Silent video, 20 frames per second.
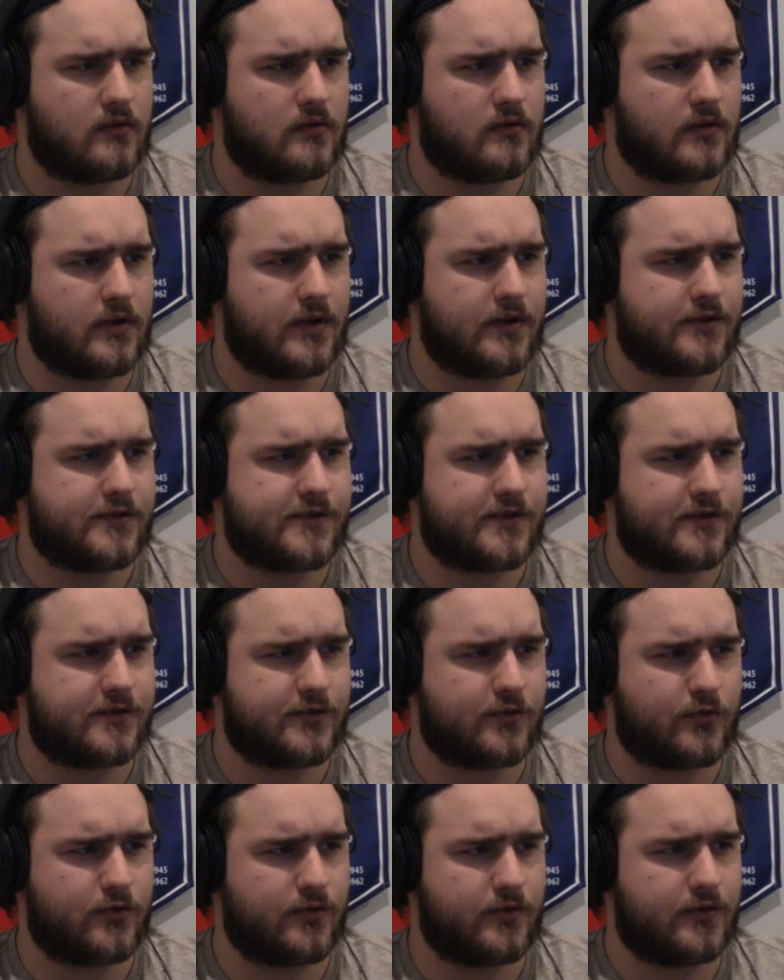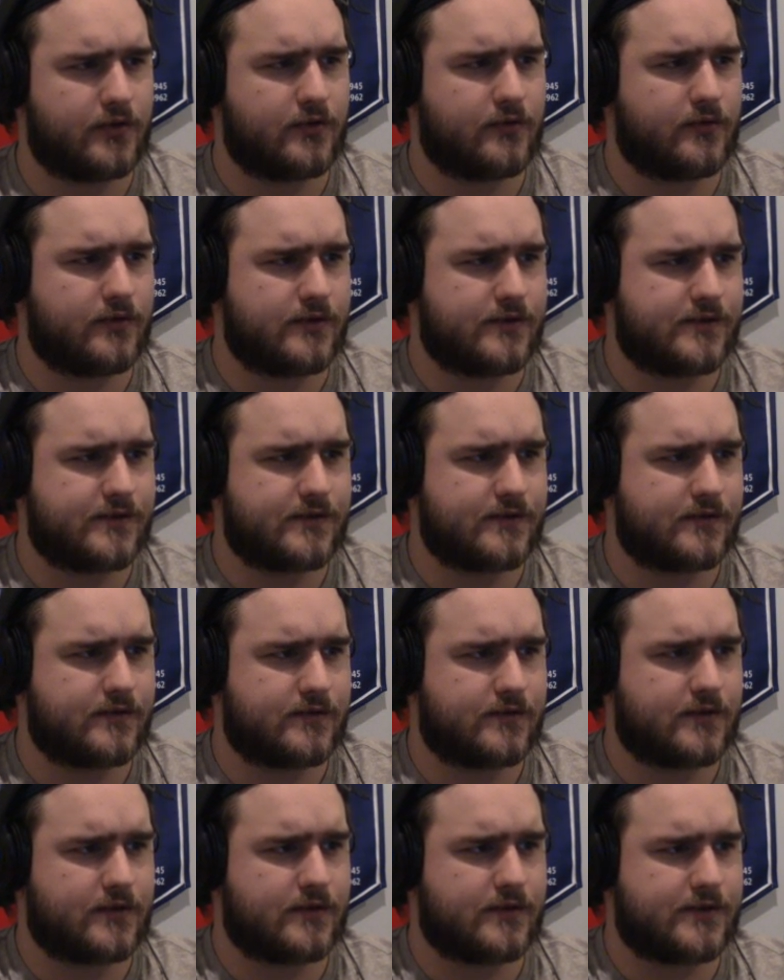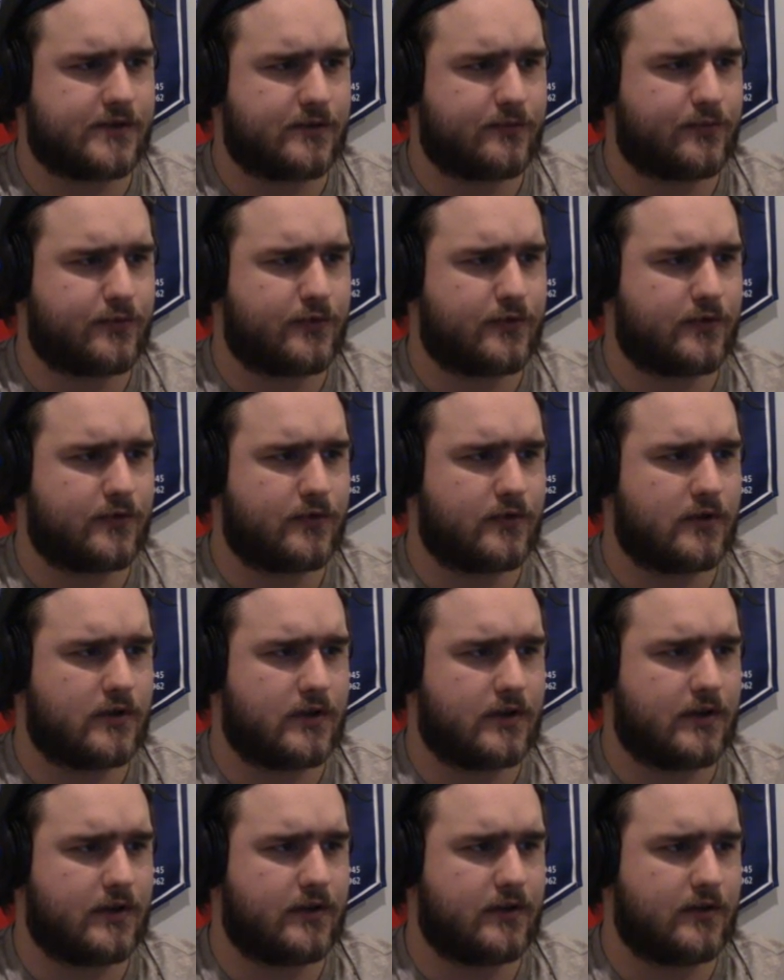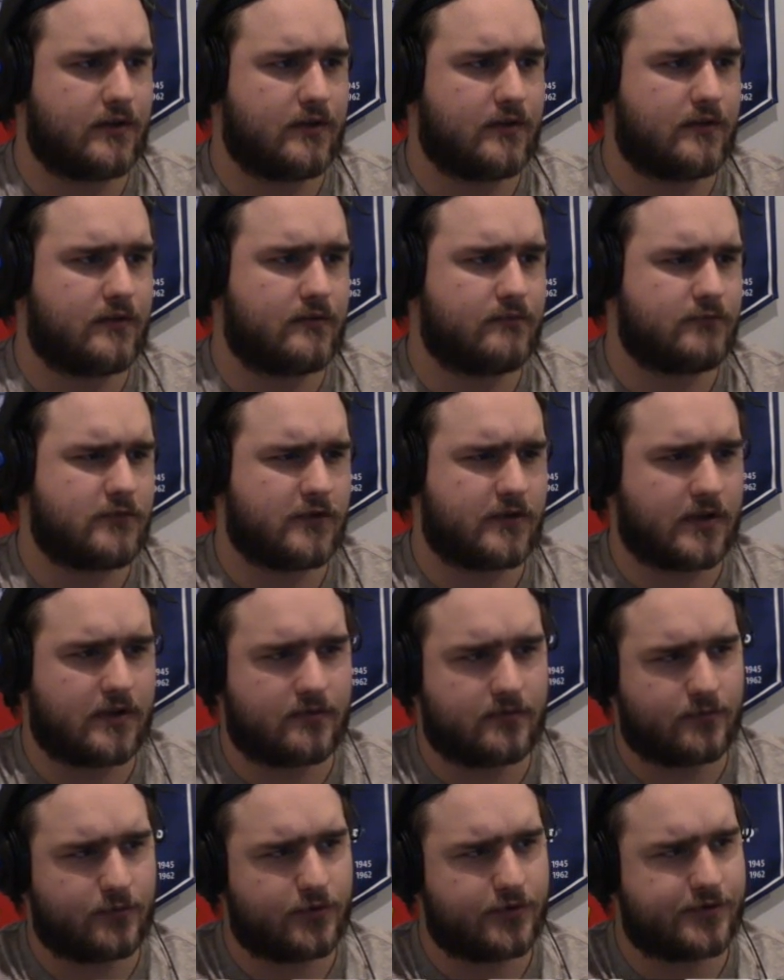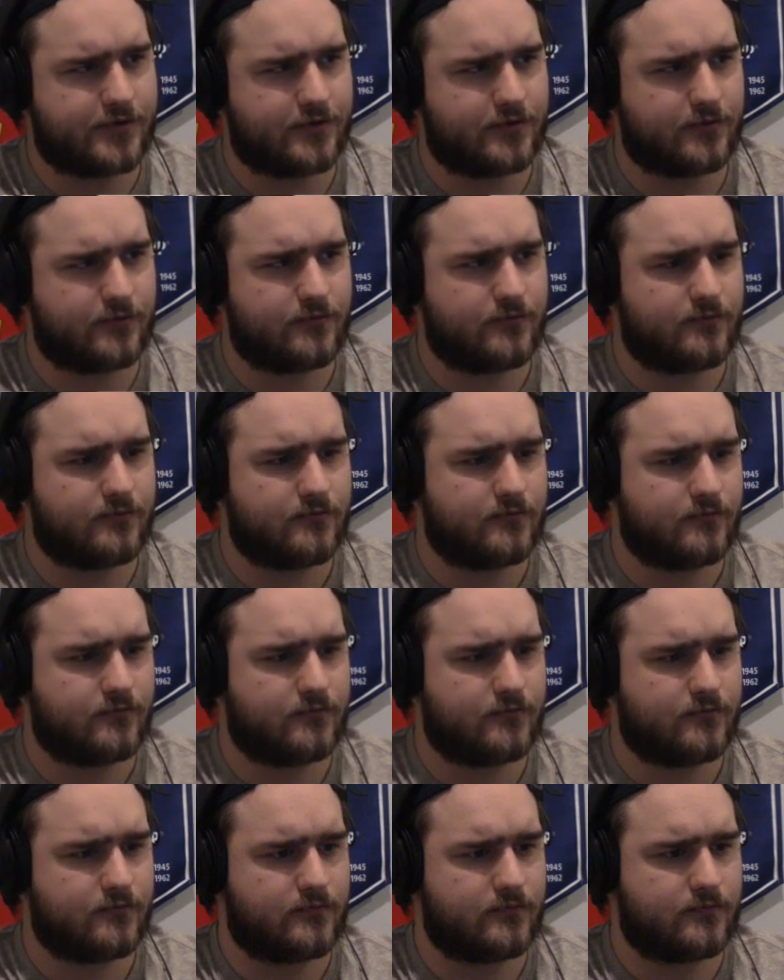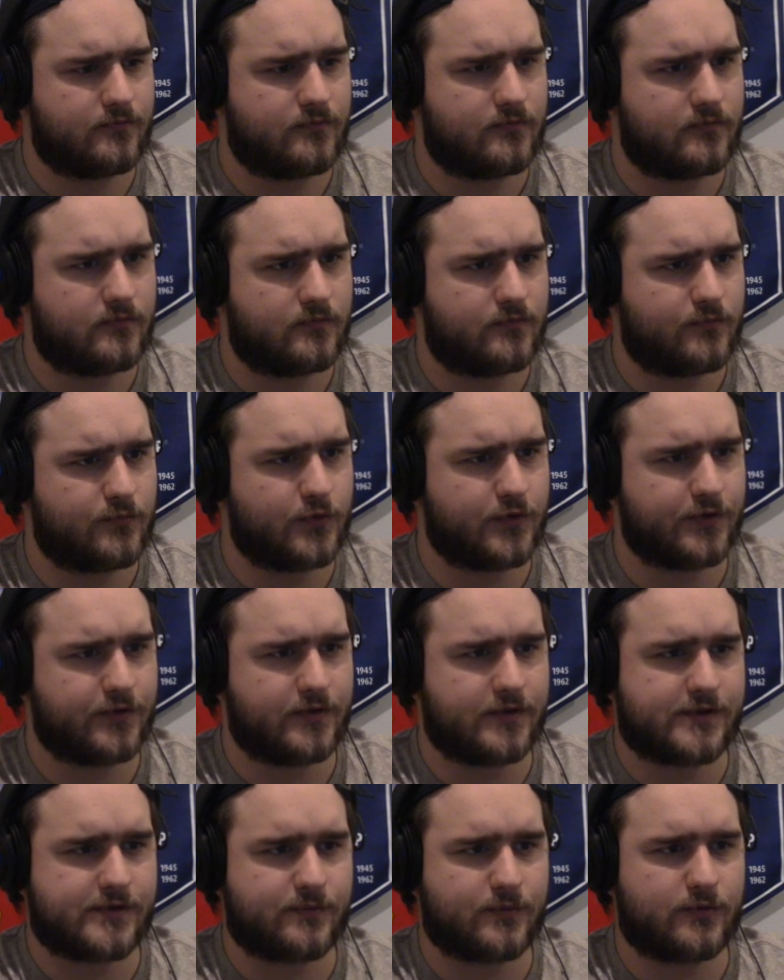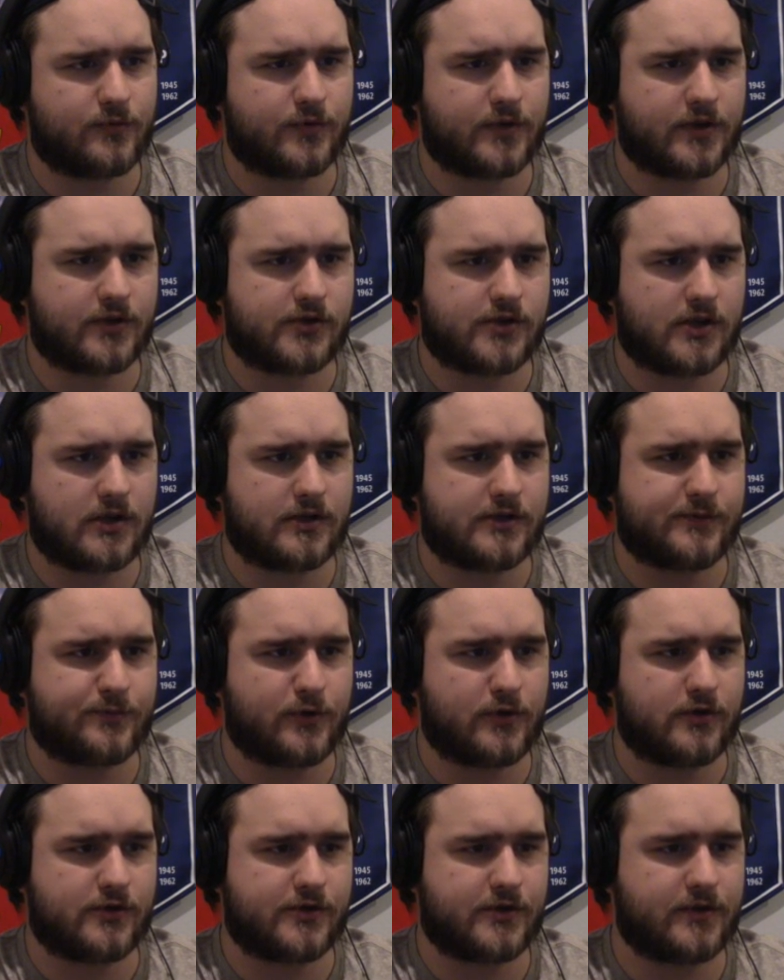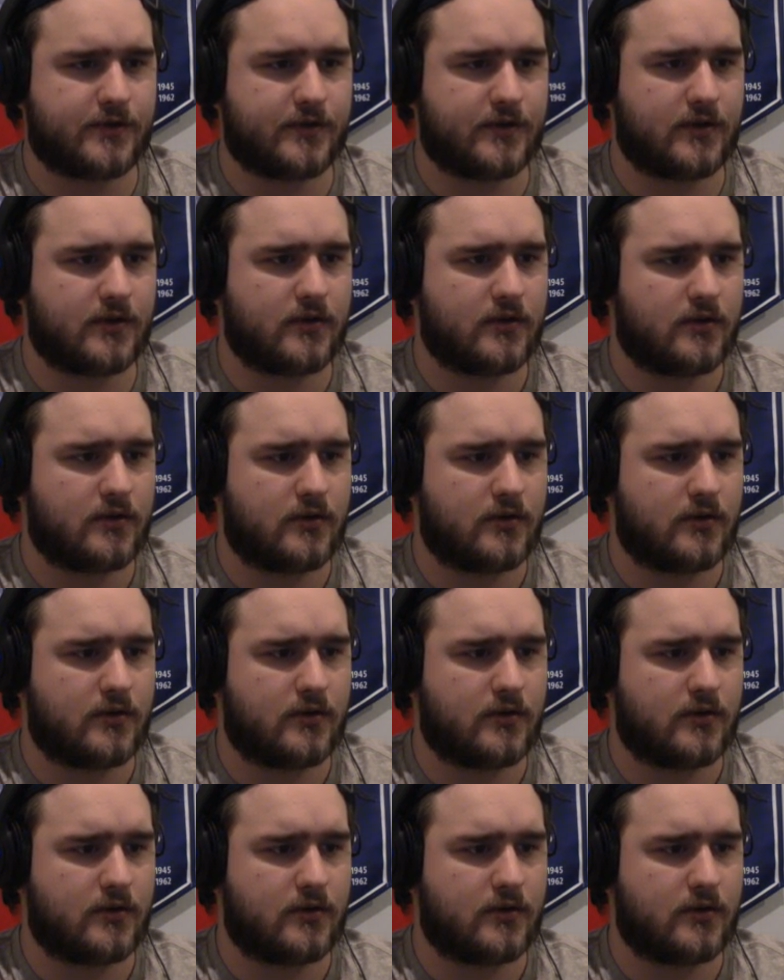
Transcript: Anderson Dolan always turns out pretty good. Okay, we'll do this one. We'll get Jared Spurgeon in there,